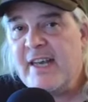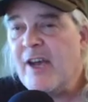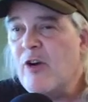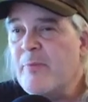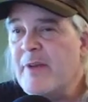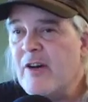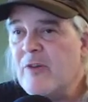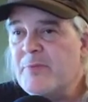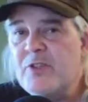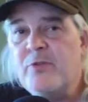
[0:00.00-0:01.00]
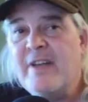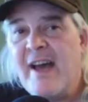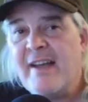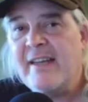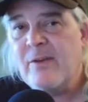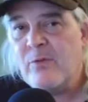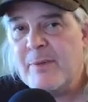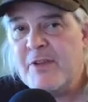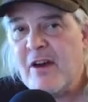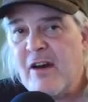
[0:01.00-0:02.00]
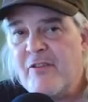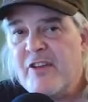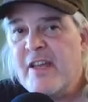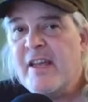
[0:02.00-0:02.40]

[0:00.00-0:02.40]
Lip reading: I hope it helps you not get ripped off.